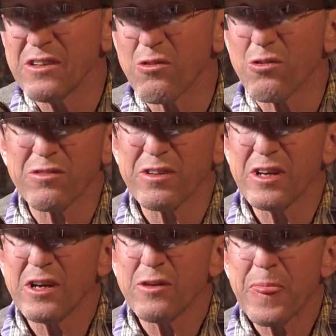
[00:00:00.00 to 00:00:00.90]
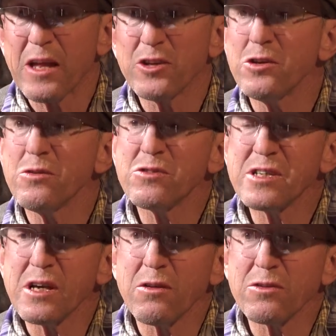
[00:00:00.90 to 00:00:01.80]
Or do you
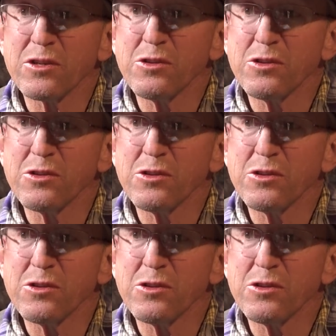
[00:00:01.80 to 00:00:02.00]
sell